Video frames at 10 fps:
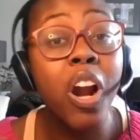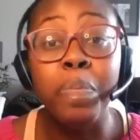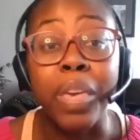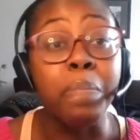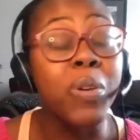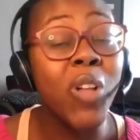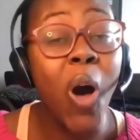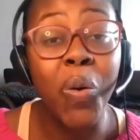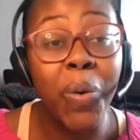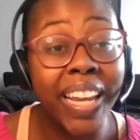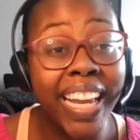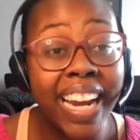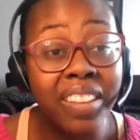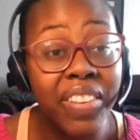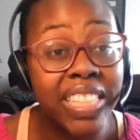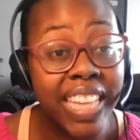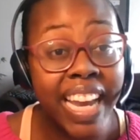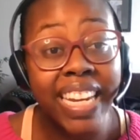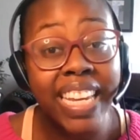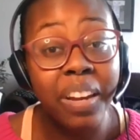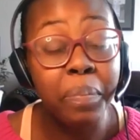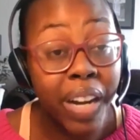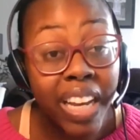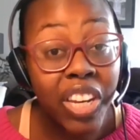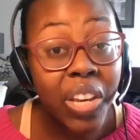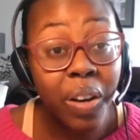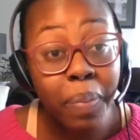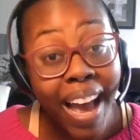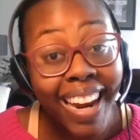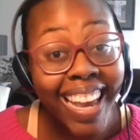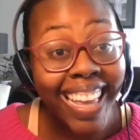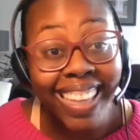Are people already kind of excited and bugging you about it?